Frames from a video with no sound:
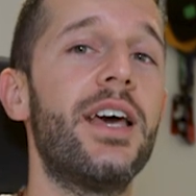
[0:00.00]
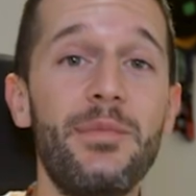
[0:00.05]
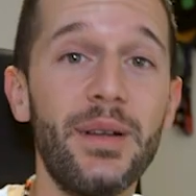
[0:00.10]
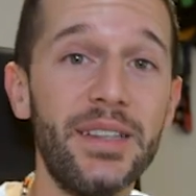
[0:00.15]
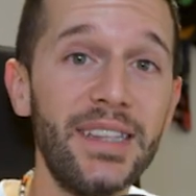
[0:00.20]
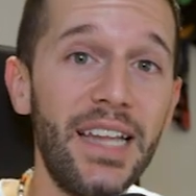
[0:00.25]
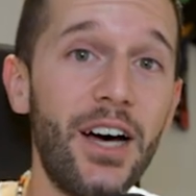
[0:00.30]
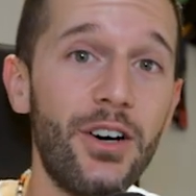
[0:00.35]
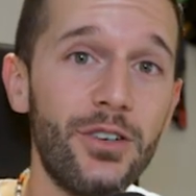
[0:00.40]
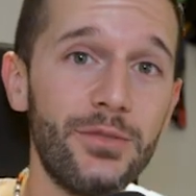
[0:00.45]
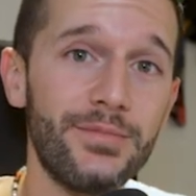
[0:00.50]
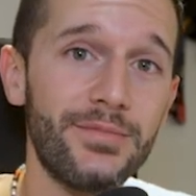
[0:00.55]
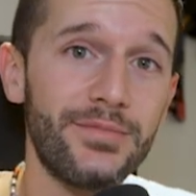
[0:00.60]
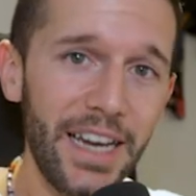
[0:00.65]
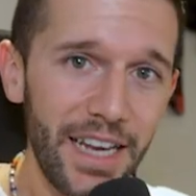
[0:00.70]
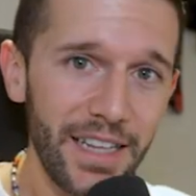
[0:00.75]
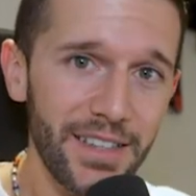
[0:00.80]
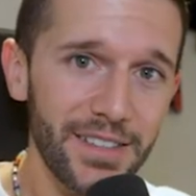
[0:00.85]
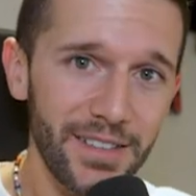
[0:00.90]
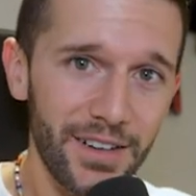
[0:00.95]
But now
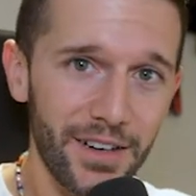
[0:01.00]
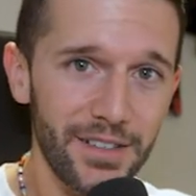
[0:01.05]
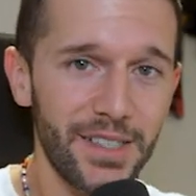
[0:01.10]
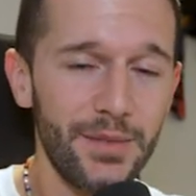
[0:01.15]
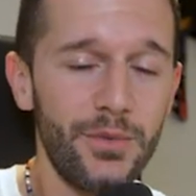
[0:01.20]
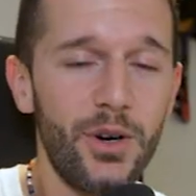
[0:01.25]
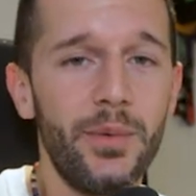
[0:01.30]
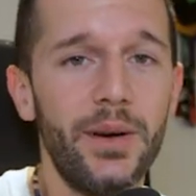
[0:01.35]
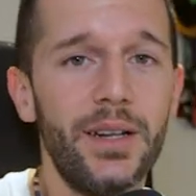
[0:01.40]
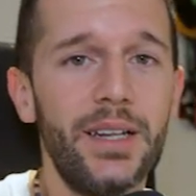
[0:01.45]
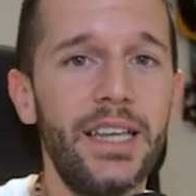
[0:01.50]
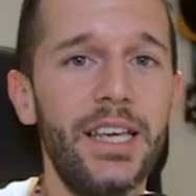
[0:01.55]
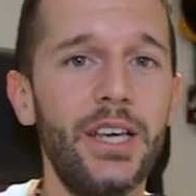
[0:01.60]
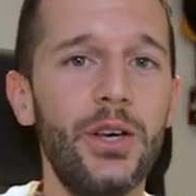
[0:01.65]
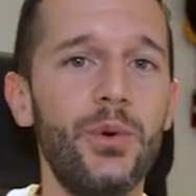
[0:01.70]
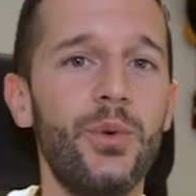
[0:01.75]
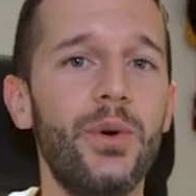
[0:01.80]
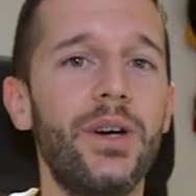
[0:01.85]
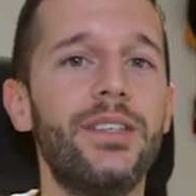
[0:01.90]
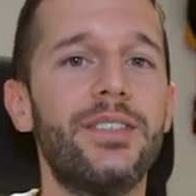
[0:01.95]
it starts the moment
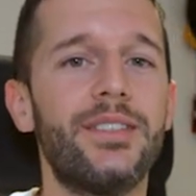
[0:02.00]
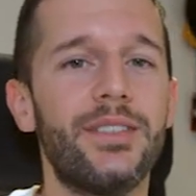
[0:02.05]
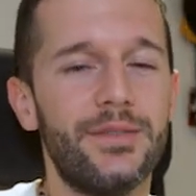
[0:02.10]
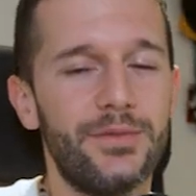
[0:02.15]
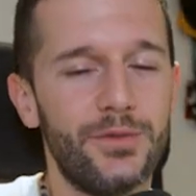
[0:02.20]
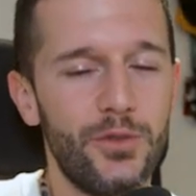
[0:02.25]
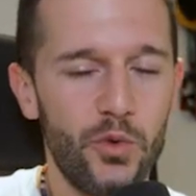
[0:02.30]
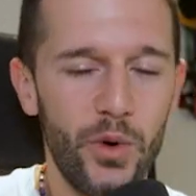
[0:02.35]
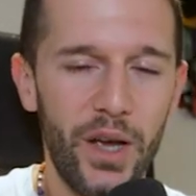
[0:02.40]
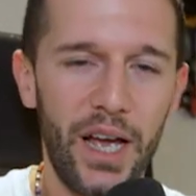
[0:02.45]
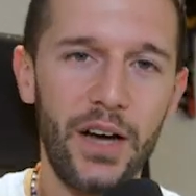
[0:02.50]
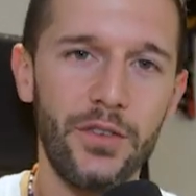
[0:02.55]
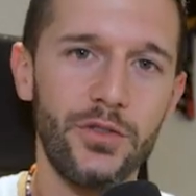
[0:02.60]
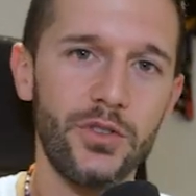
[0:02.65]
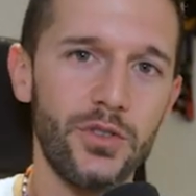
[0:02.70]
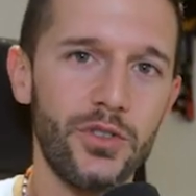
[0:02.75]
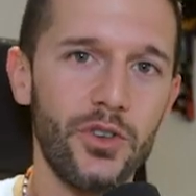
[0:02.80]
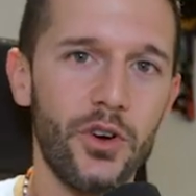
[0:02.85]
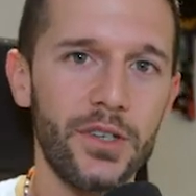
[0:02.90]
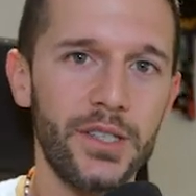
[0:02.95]
in which we have
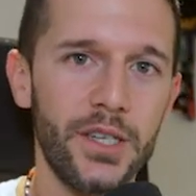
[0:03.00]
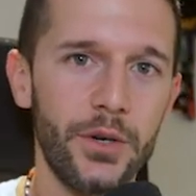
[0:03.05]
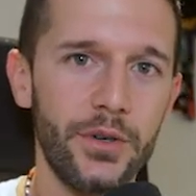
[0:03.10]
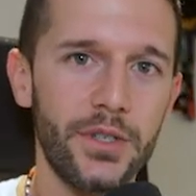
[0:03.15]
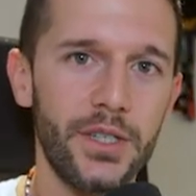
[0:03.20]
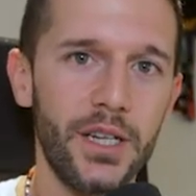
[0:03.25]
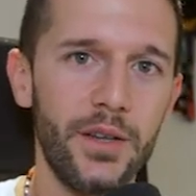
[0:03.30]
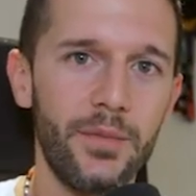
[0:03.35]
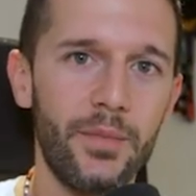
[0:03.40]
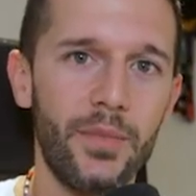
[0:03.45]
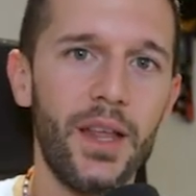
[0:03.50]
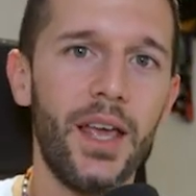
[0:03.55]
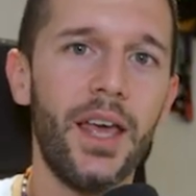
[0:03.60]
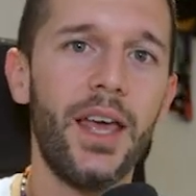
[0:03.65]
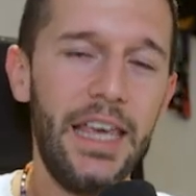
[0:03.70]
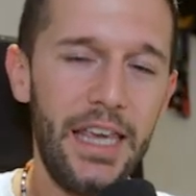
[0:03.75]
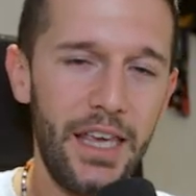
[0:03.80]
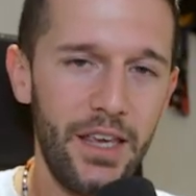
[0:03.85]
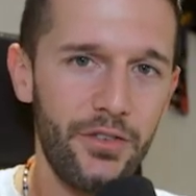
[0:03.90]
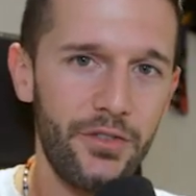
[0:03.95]
to talk seriously.
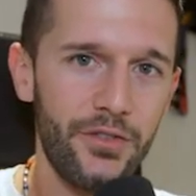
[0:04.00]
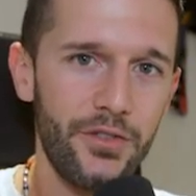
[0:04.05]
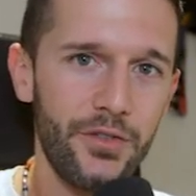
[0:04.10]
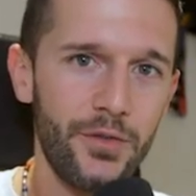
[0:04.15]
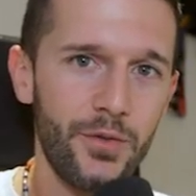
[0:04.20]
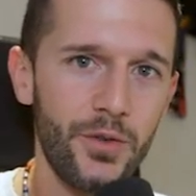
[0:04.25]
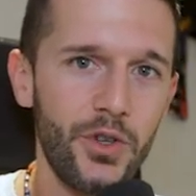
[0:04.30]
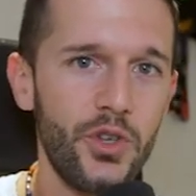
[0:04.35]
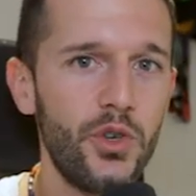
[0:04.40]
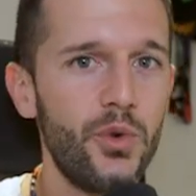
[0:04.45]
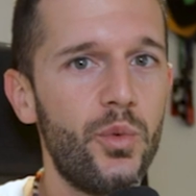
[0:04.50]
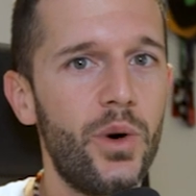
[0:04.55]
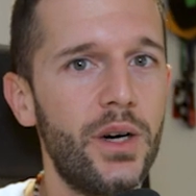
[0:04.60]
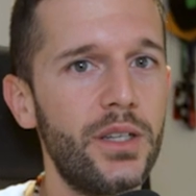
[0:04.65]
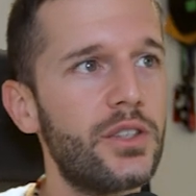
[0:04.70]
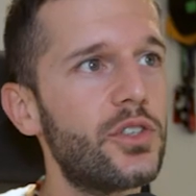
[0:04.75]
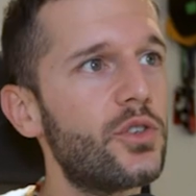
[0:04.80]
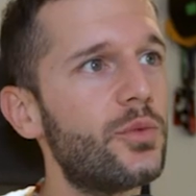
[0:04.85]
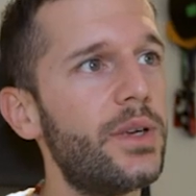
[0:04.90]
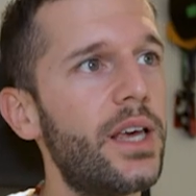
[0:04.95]
If you
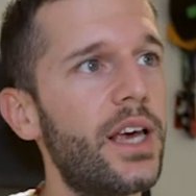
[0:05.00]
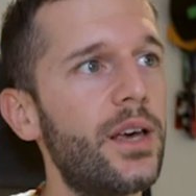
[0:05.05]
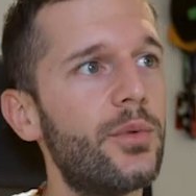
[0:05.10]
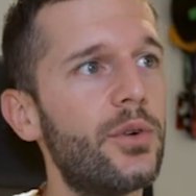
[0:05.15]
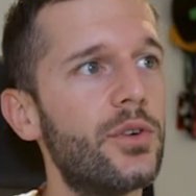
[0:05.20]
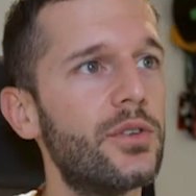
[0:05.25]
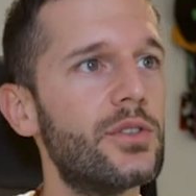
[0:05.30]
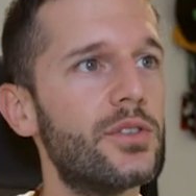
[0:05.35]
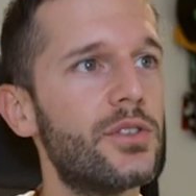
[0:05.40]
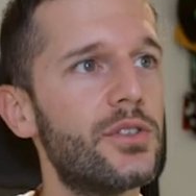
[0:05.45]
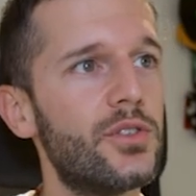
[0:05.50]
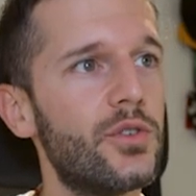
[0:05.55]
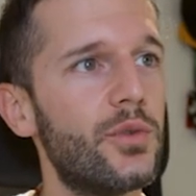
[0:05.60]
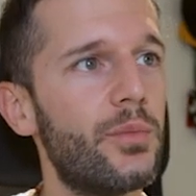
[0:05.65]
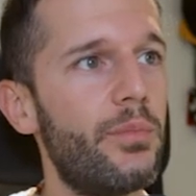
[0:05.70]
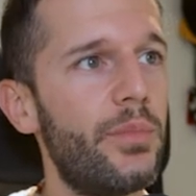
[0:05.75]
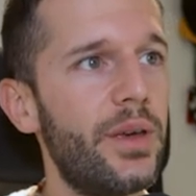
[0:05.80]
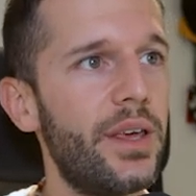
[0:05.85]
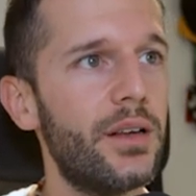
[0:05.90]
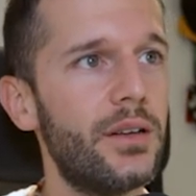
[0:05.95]
want to be able to
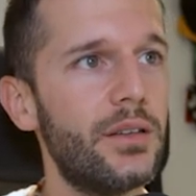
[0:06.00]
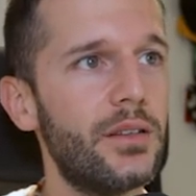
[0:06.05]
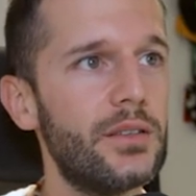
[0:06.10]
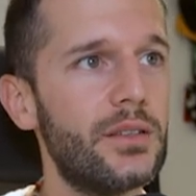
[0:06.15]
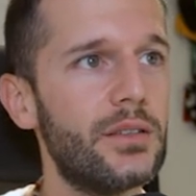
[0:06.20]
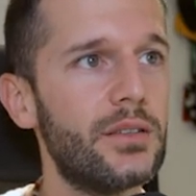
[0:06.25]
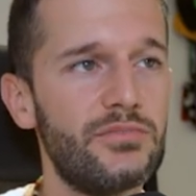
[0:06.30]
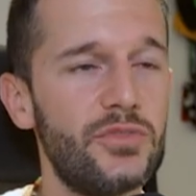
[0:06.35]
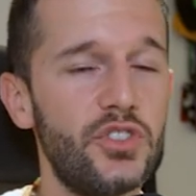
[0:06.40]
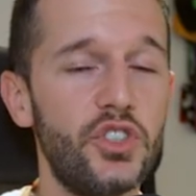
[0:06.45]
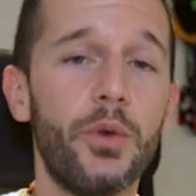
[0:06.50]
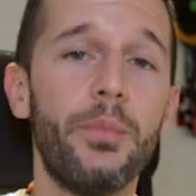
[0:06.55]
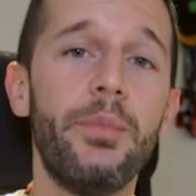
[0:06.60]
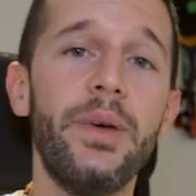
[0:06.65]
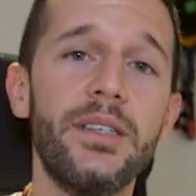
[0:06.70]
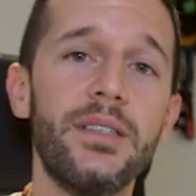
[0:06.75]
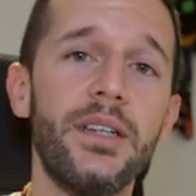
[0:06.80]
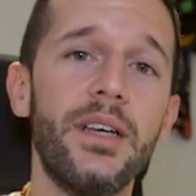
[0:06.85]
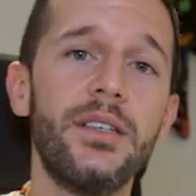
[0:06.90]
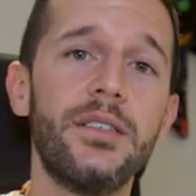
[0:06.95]
build your
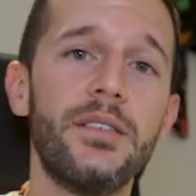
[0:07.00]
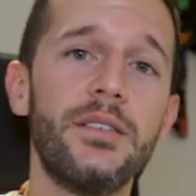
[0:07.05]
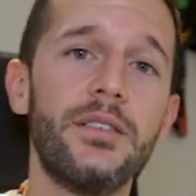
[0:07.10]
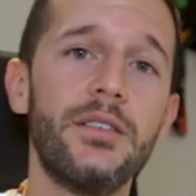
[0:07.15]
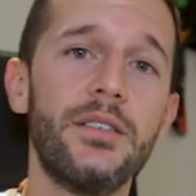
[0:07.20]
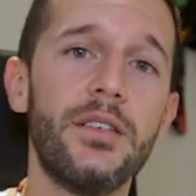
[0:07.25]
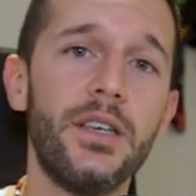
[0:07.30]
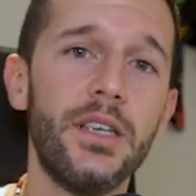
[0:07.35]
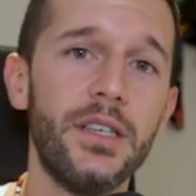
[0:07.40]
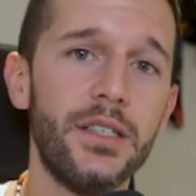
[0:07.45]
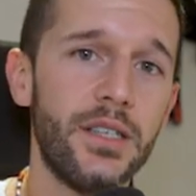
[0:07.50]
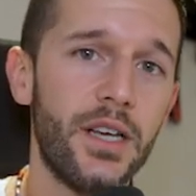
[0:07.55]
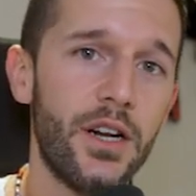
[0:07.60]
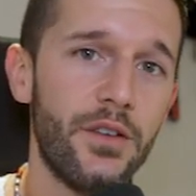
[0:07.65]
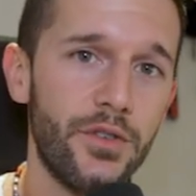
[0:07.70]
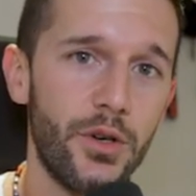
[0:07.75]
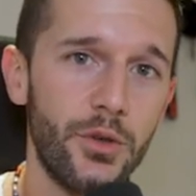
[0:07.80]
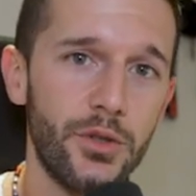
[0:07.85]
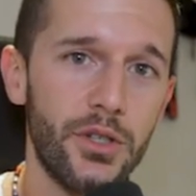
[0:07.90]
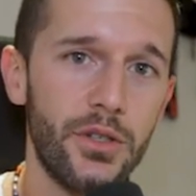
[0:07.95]
business inside
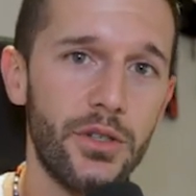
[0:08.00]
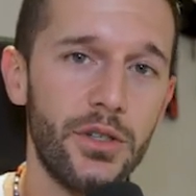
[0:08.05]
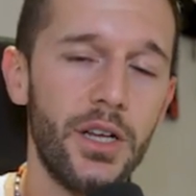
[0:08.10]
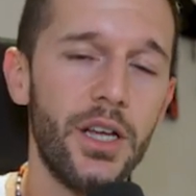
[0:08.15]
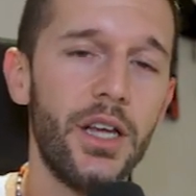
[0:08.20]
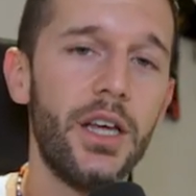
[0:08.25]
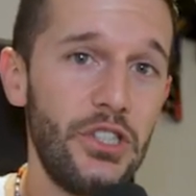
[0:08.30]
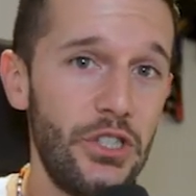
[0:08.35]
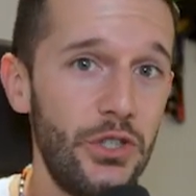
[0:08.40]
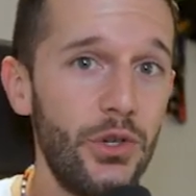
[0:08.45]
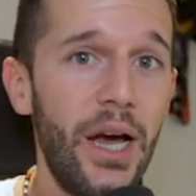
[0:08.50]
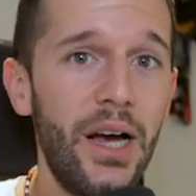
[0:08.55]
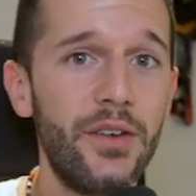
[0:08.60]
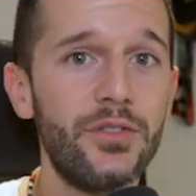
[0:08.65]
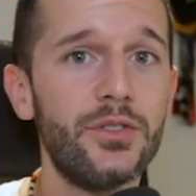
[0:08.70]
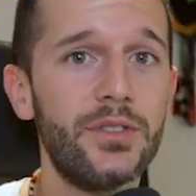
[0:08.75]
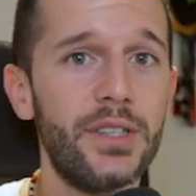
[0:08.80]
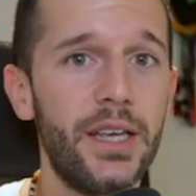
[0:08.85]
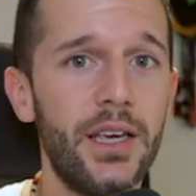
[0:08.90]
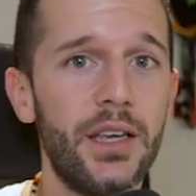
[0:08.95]
of Notion, you
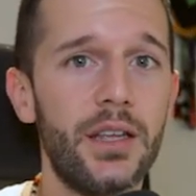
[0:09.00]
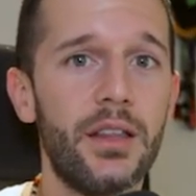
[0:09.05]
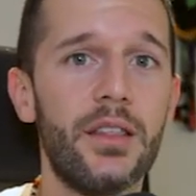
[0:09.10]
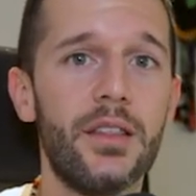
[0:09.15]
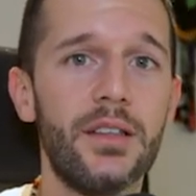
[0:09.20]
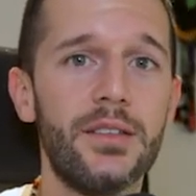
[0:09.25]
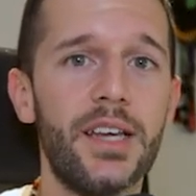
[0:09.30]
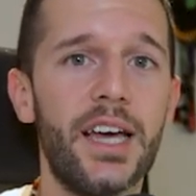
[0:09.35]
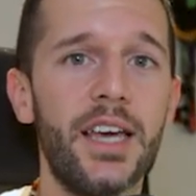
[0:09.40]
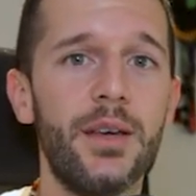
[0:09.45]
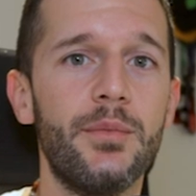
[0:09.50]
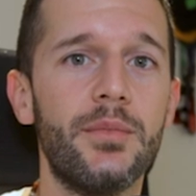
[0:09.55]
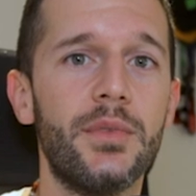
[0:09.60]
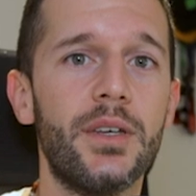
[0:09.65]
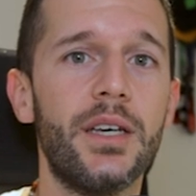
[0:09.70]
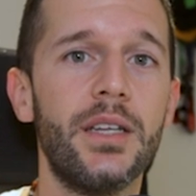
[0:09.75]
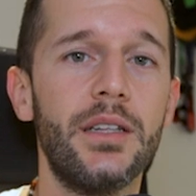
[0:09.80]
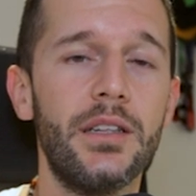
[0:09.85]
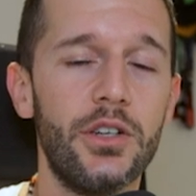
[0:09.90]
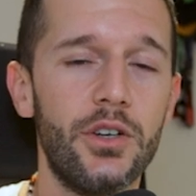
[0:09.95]
have to take the time
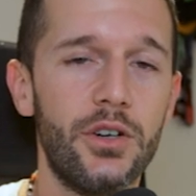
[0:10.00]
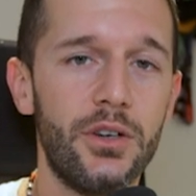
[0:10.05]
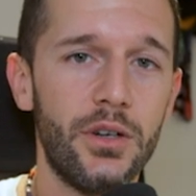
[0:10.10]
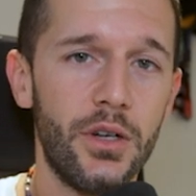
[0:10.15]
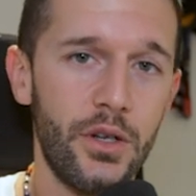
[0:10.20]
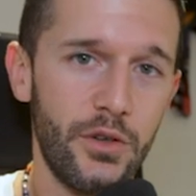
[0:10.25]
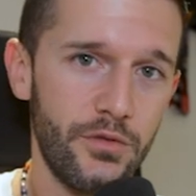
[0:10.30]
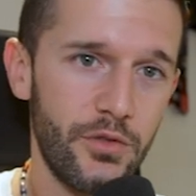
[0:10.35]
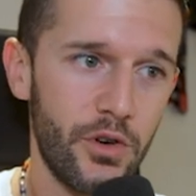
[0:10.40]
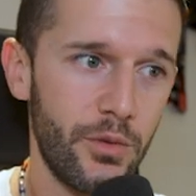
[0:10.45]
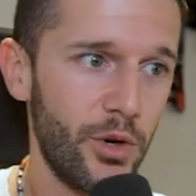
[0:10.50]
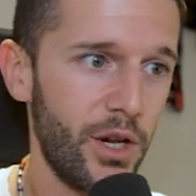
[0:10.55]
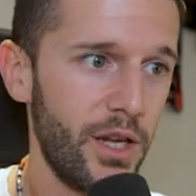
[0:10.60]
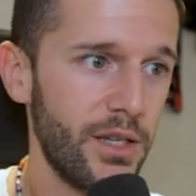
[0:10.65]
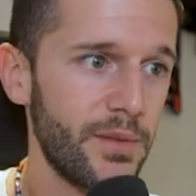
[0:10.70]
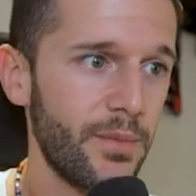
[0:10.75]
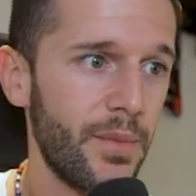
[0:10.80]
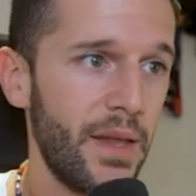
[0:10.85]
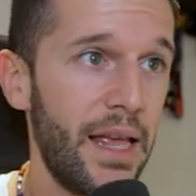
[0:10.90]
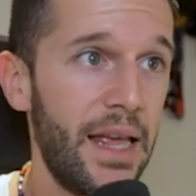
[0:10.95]
and learn
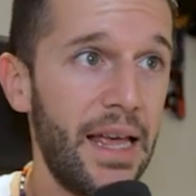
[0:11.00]
formulas.